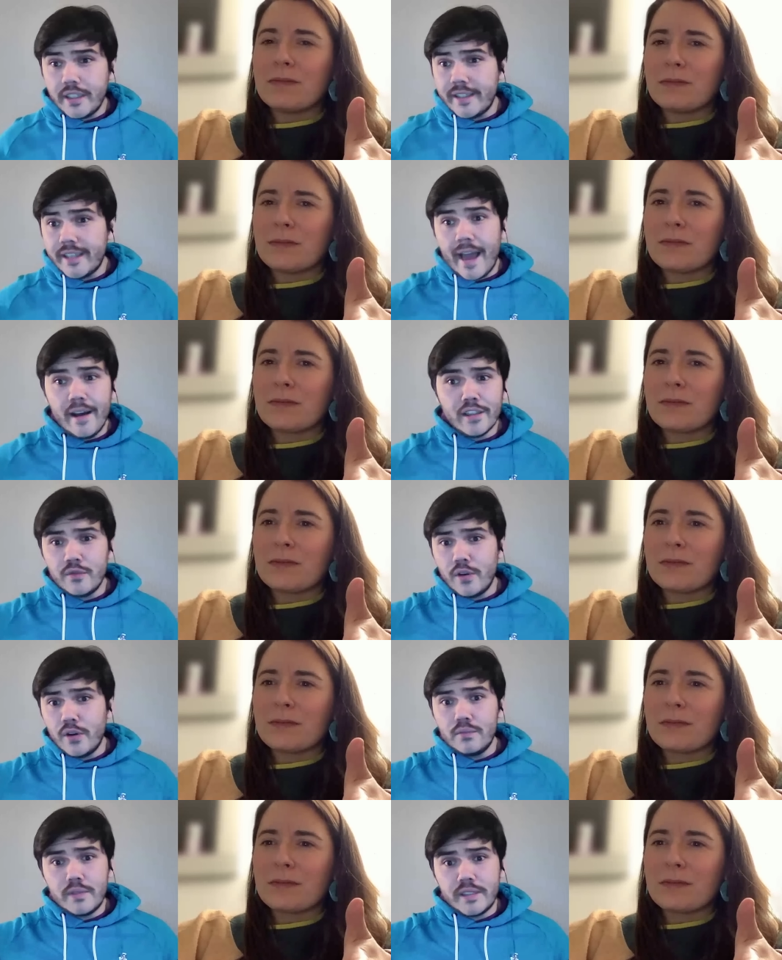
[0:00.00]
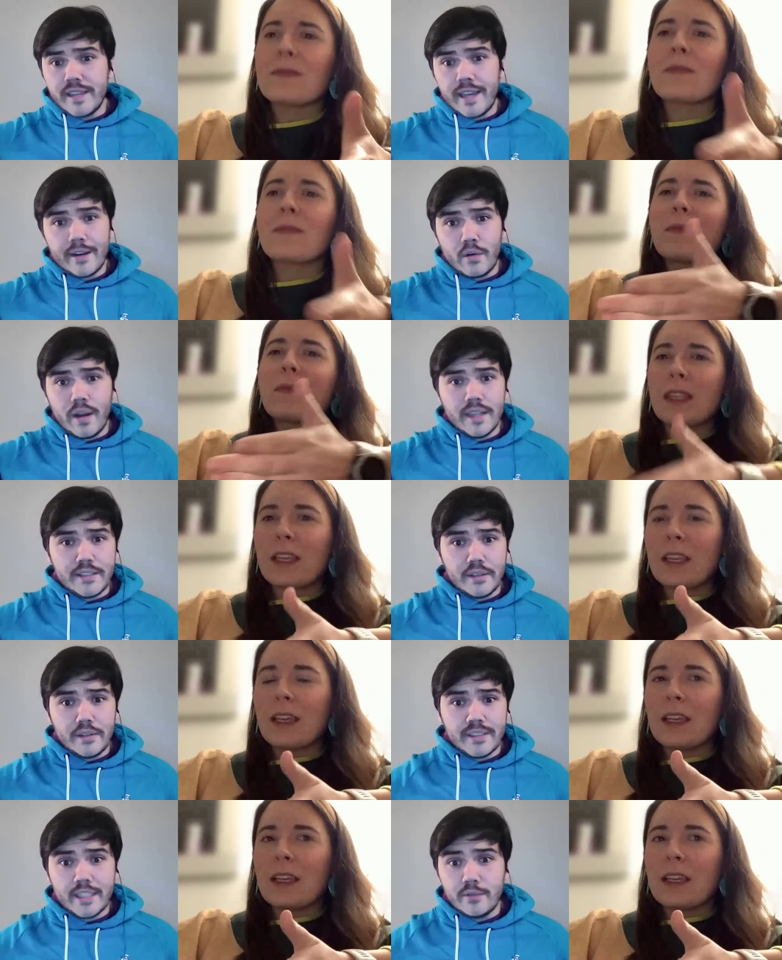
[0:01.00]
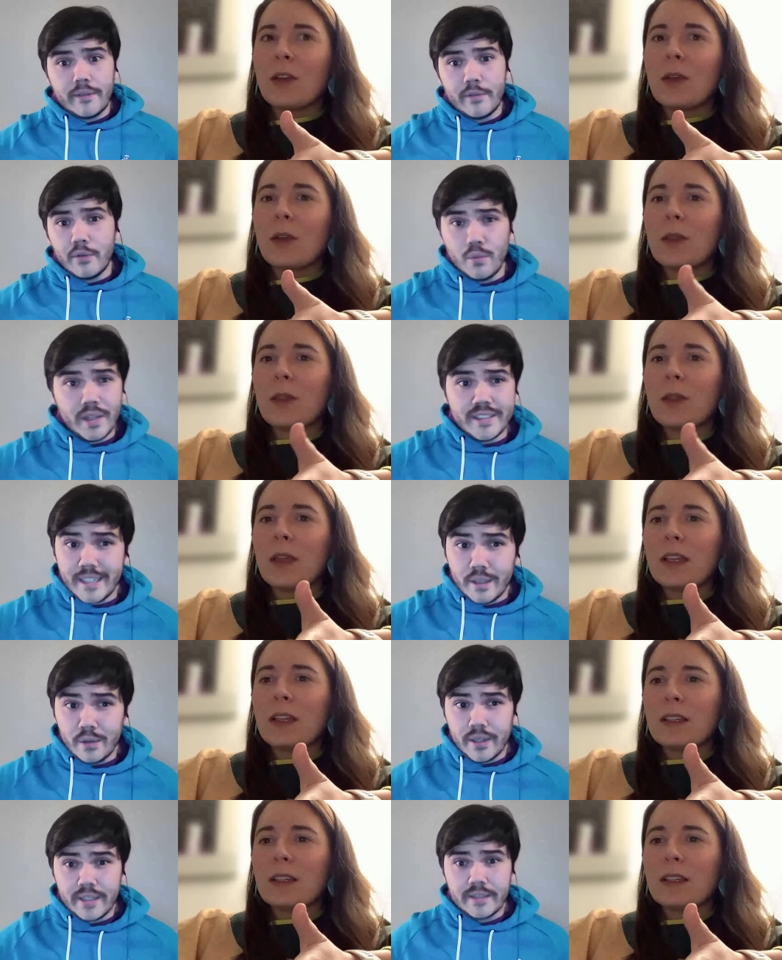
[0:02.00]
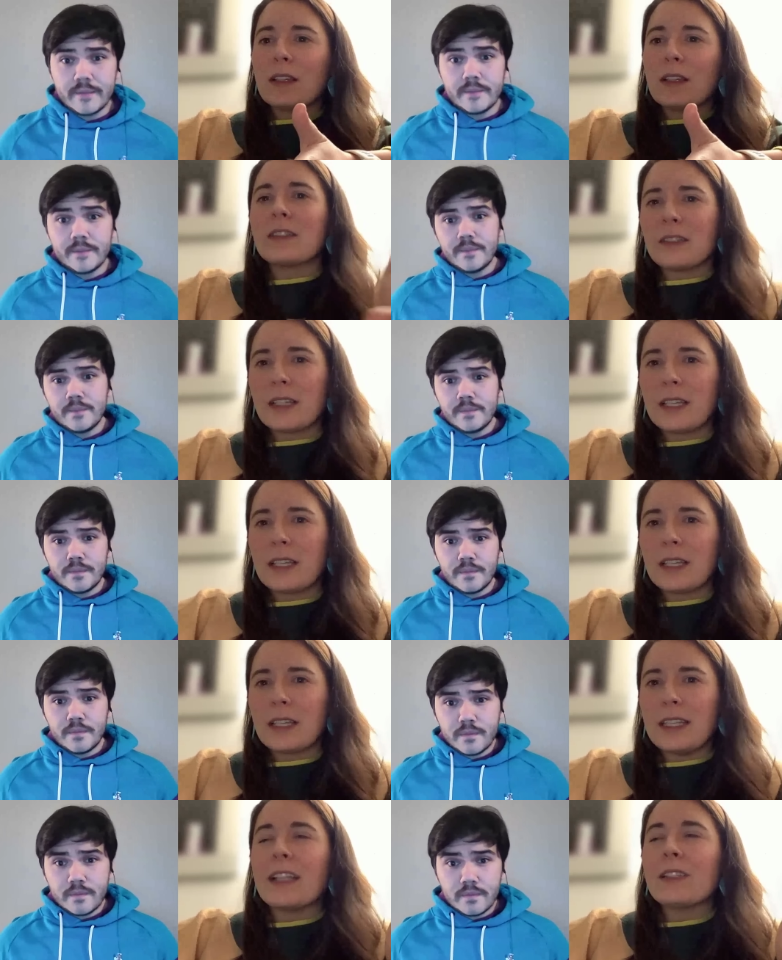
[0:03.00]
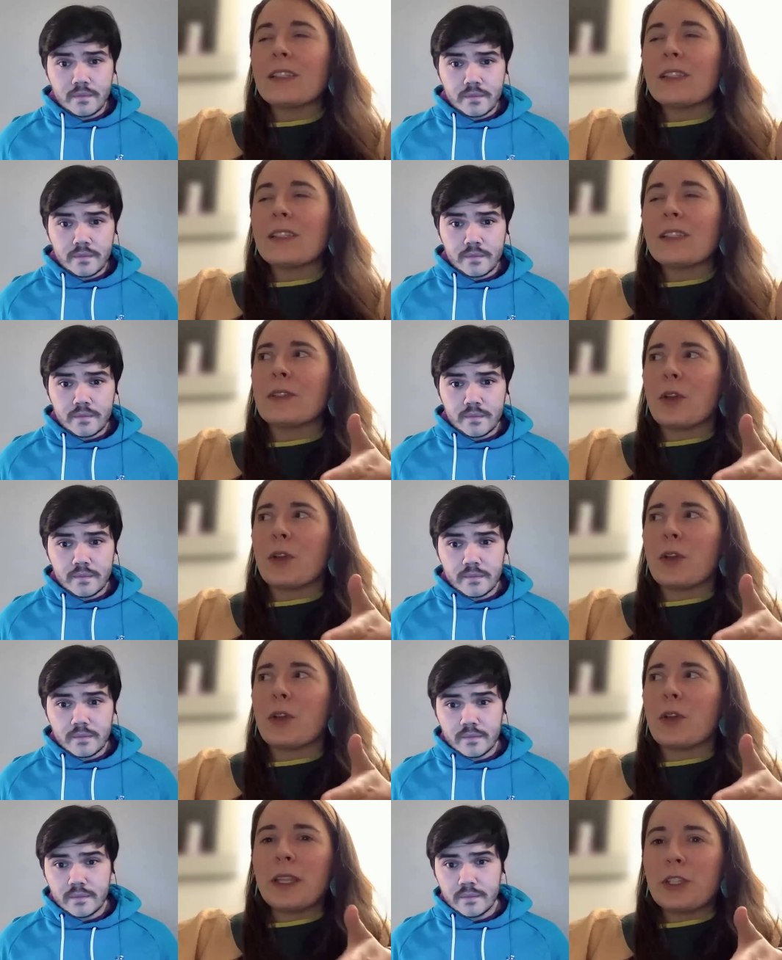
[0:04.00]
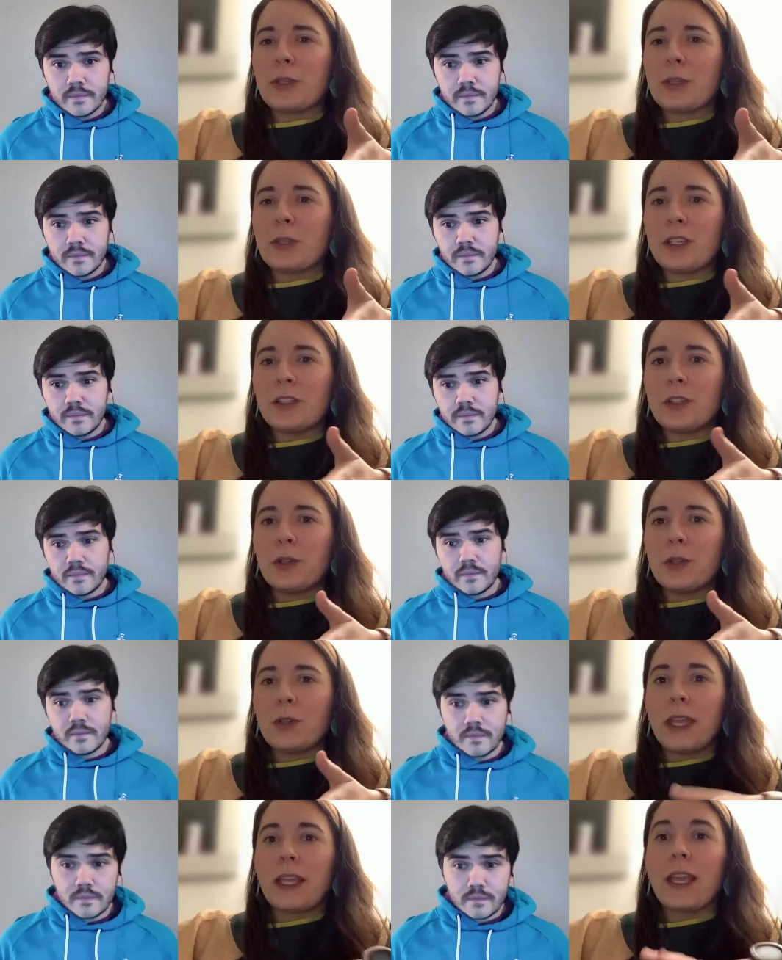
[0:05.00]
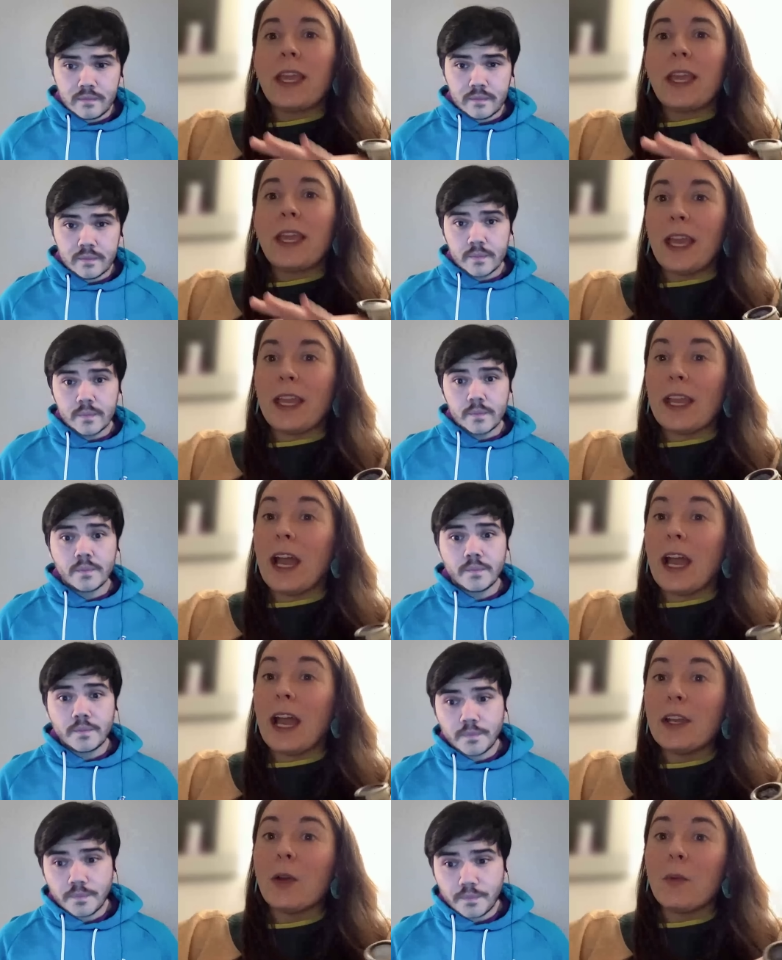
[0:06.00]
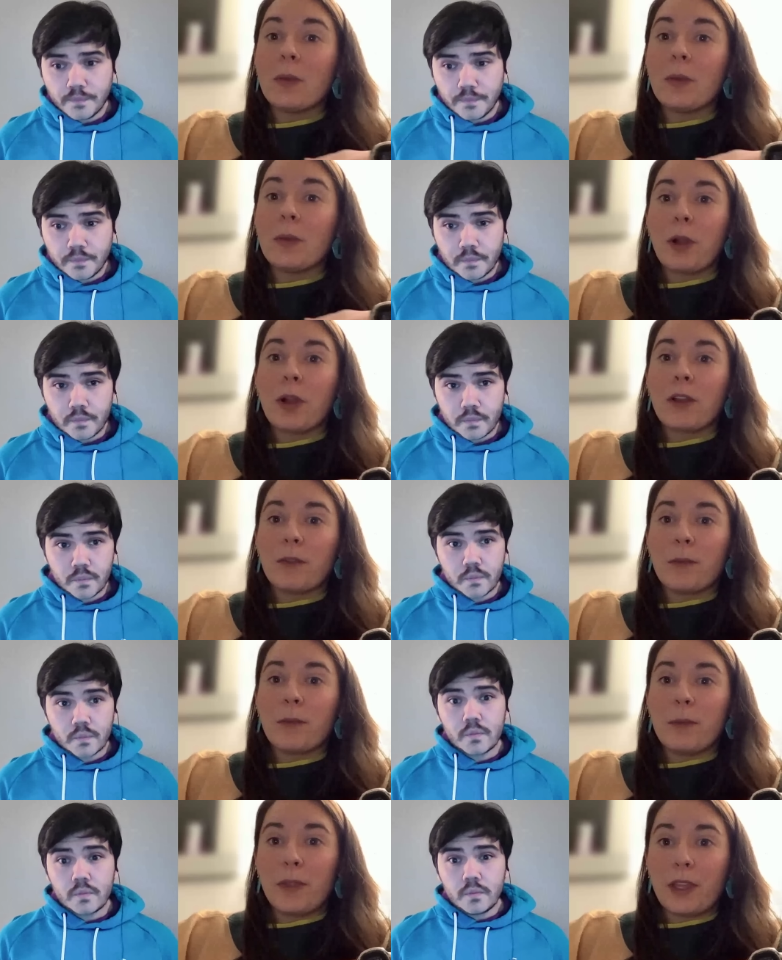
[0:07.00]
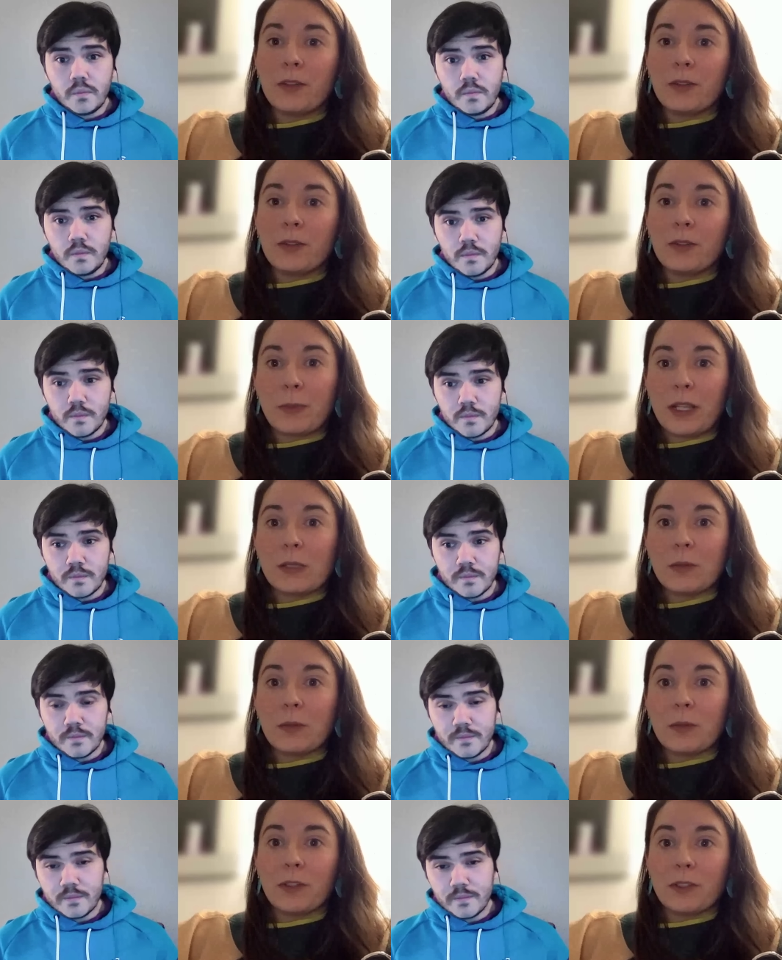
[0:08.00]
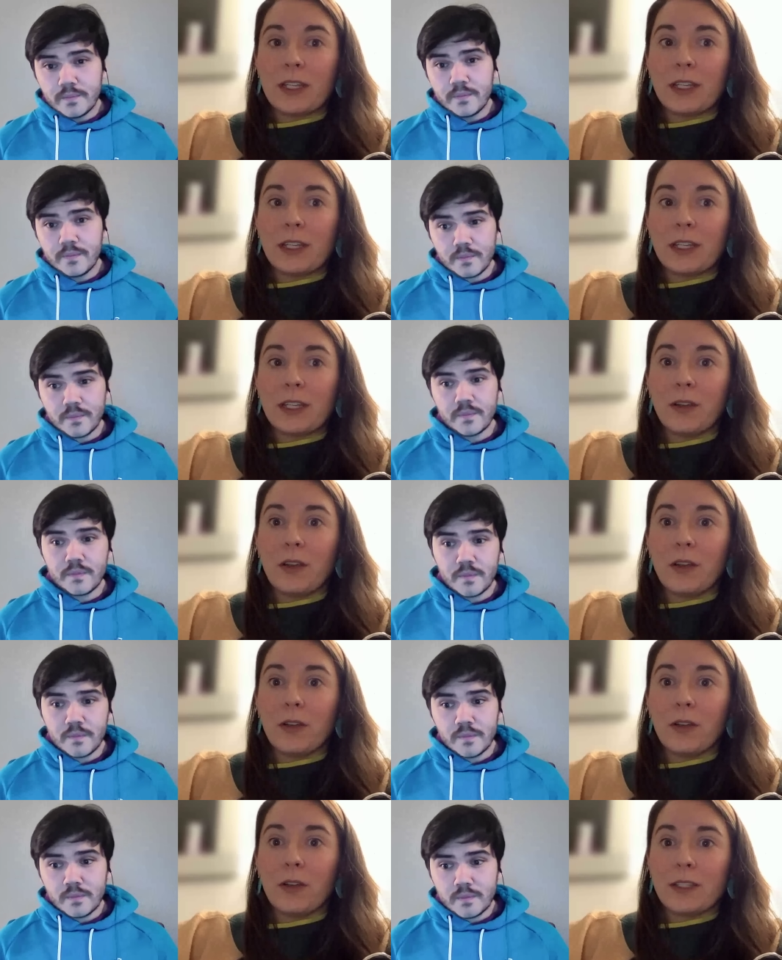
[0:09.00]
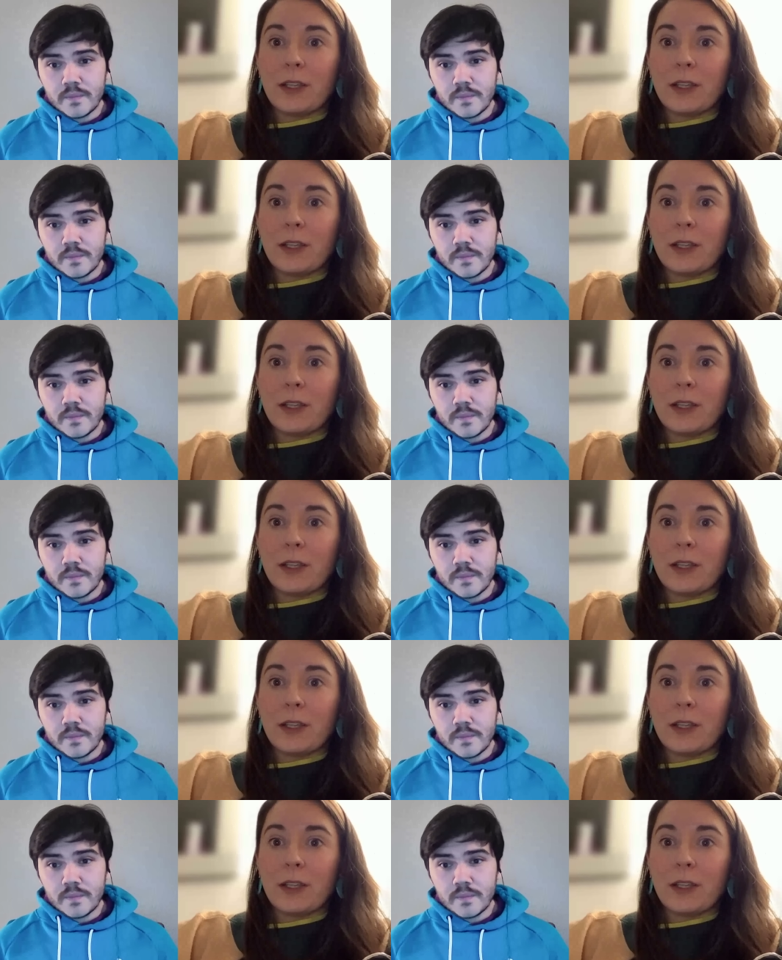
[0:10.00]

Speaker 1: you just let the House vote decide Horacio because that's what everyone wants anyway.
Speaker 2: That's what I was hoping that she was going to do. But like, hey, I don't want to be part of the people that are responsible for sending her